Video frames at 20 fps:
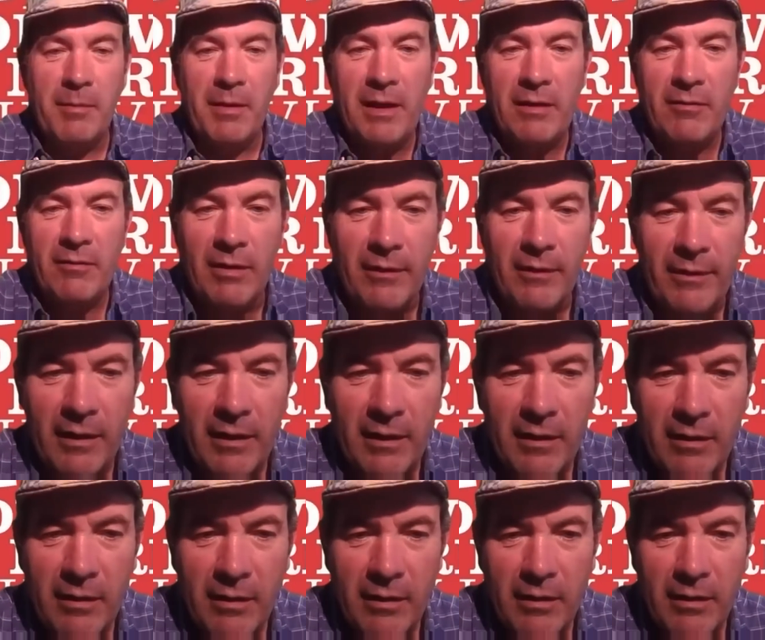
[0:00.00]
get my head around
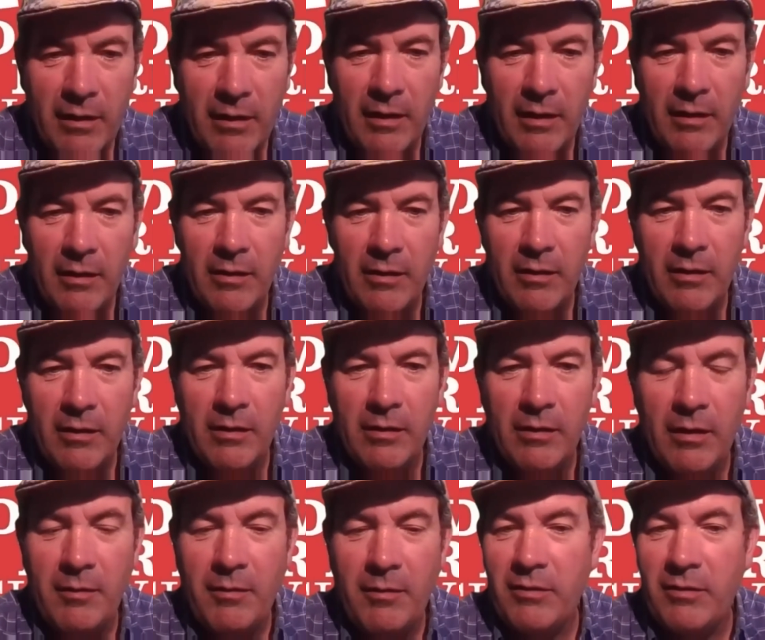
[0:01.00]
that. Uh,
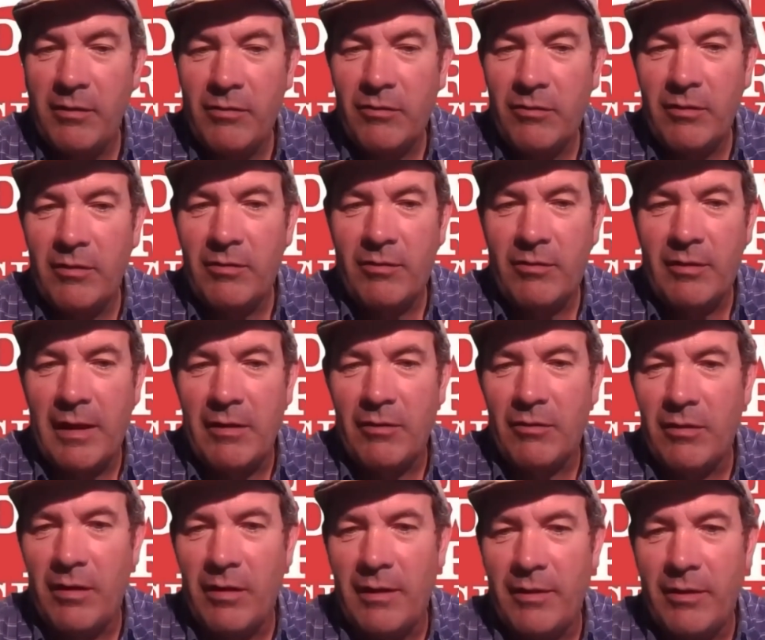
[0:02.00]
this just
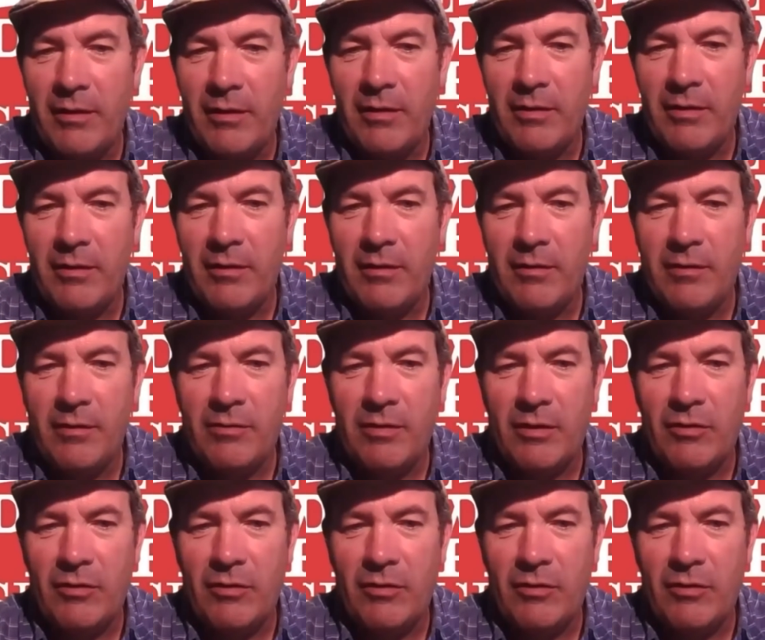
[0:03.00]
sounds like the, the, the